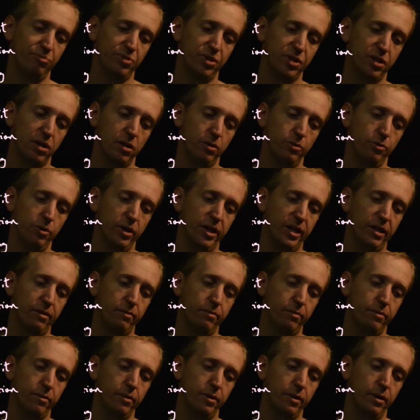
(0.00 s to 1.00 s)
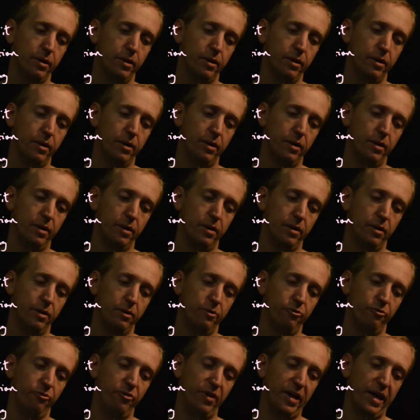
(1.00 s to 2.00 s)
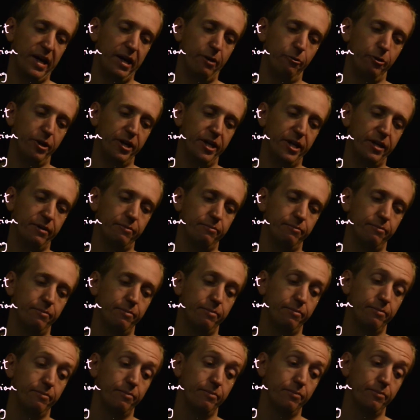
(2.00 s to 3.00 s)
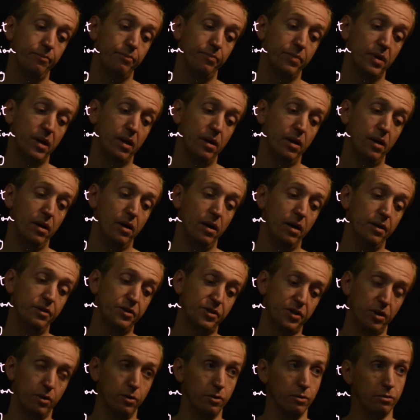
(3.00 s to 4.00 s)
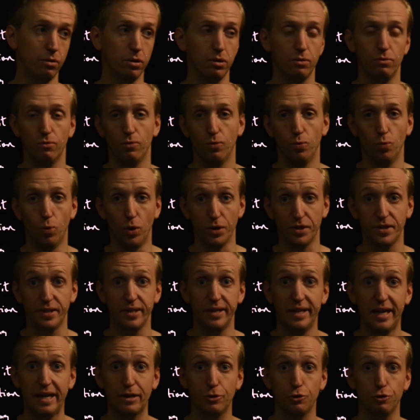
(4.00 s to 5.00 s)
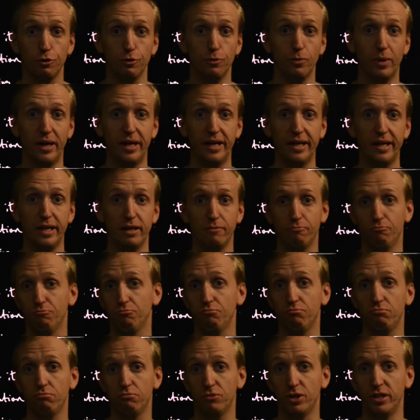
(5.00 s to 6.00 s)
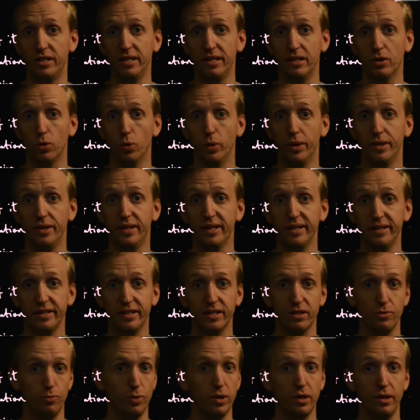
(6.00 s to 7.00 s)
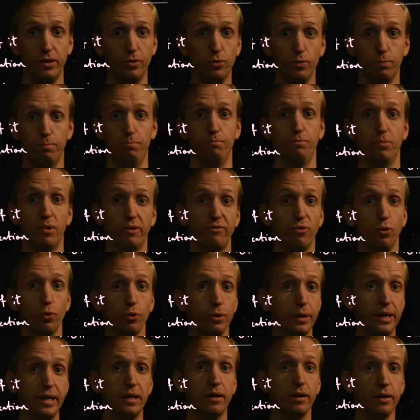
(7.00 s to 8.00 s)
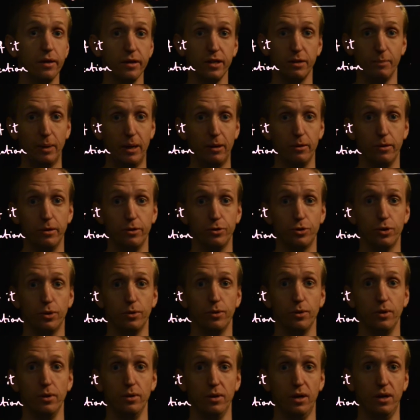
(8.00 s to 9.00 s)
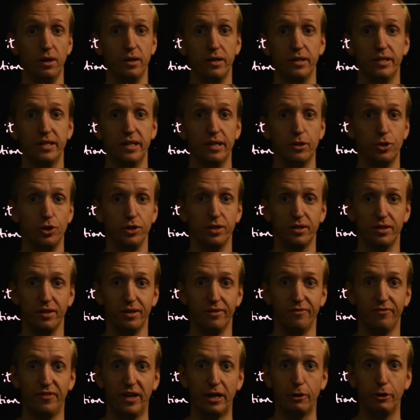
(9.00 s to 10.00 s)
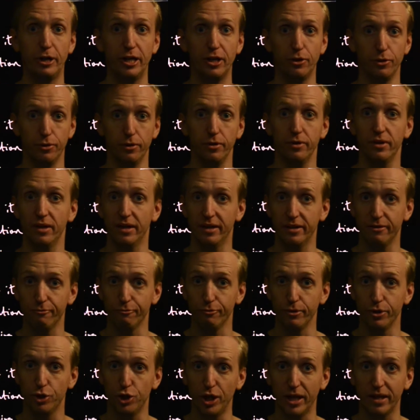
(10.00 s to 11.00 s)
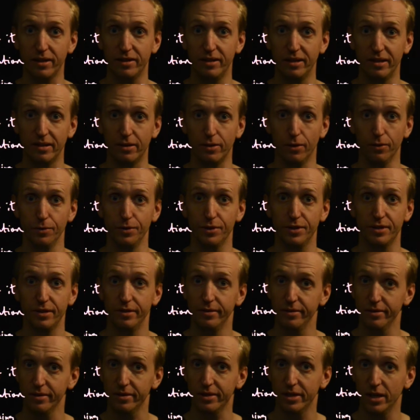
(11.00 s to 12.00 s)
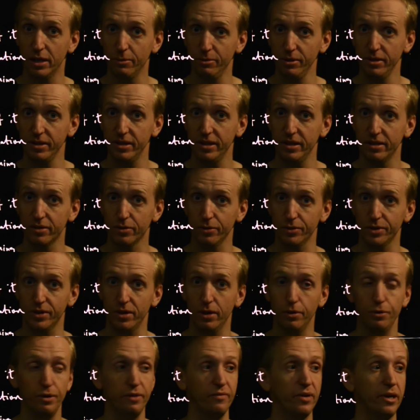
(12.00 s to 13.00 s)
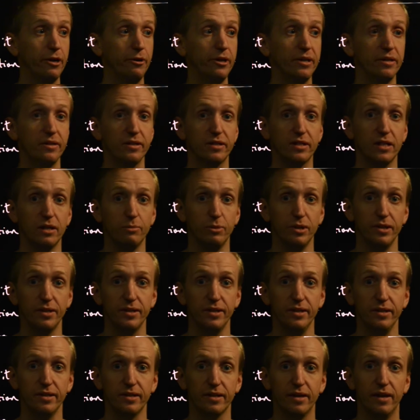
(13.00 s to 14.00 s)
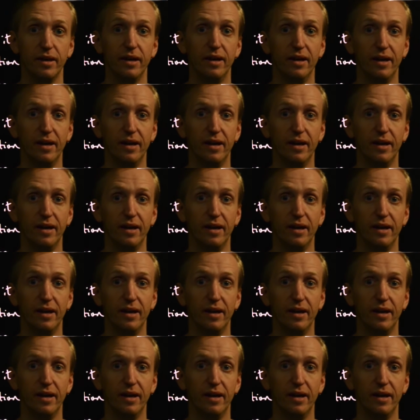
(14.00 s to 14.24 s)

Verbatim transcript: slowly varying. And so what's the natural way to deal with this? Well, you have already learned about control architectures that are very good at rejecting constant disturbances or slowly varying disturbances,